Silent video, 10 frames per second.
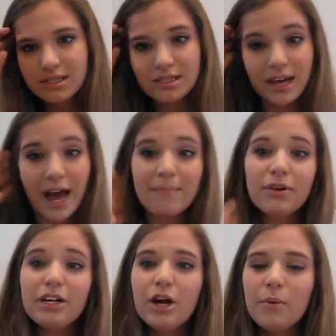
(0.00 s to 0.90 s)
I'm
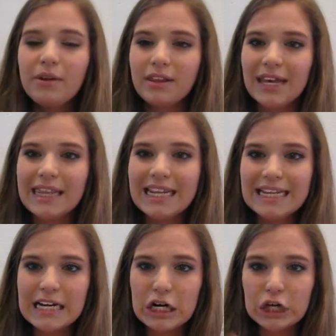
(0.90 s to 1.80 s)
gonna go with like the
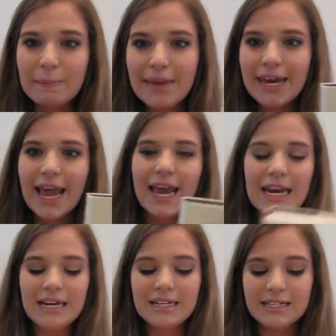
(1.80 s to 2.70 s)

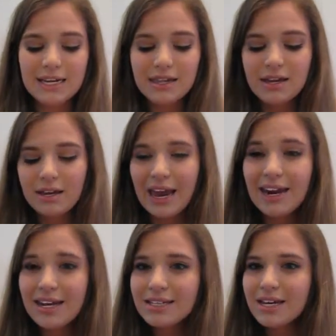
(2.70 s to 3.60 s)

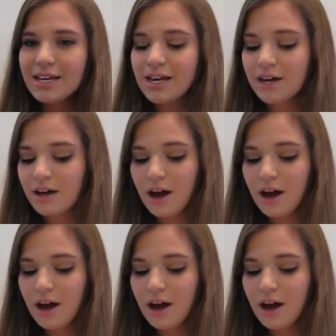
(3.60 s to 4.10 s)
mid-80s, I think.